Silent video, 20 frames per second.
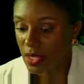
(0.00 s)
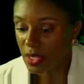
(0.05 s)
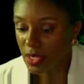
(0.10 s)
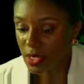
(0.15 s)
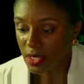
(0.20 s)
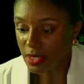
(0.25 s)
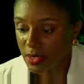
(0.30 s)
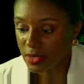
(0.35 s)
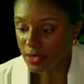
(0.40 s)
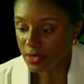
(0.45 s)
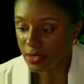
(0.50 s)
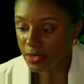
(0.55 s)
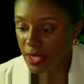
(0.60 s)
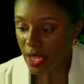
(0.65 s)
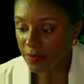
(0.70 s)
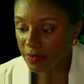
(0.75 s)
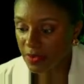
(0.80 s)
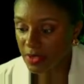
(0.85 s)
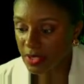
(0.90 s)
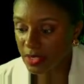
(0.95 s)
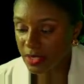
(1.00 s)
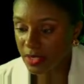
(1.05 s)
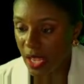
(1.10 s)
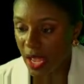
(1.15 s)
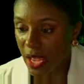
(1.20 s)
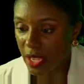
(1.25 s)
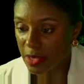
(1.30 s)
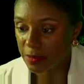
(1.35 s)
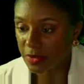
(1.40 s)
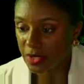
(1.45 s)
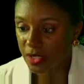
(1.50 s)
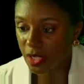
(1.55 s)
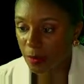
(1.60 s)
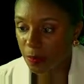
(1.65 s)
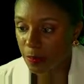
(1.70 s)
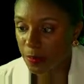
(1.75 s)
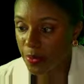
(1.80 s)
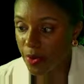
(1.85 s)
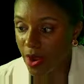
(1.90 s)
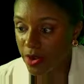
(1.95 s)
7 times the
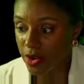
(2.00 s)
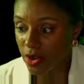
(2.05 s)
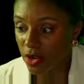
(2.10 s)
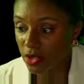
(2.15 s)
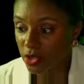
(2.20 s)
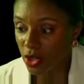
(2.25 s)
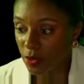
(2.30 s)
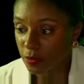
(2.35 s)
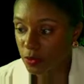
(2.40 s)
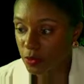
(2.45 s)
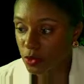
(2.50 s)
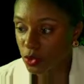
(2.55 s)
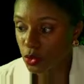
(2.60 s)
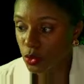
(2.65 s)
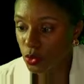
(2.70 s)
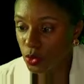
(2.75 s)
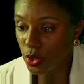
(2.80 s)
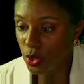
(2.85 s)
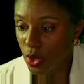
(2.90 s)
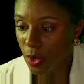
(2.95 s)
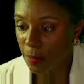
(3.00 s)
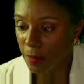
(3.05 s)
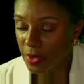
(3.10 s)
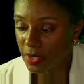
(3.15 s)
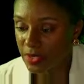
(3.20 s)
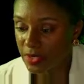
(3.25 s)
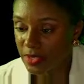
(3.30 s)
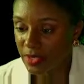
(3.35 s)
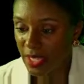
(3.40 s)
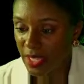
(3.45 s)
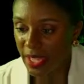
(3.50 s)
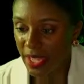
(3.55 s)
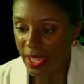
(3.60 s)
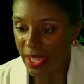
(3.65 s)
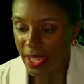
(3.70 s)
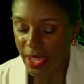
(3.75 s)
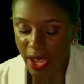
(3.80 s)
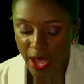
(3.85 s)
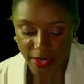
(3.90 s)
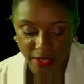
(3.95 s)
product of two numbers
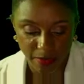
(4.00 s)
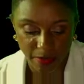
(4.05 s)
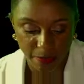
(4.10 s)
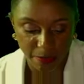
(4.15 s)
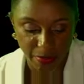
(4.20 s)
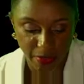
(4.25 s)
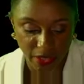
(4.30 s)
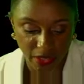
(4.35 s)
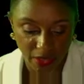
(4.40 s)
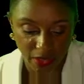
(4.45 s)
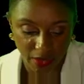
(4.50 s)
A and B.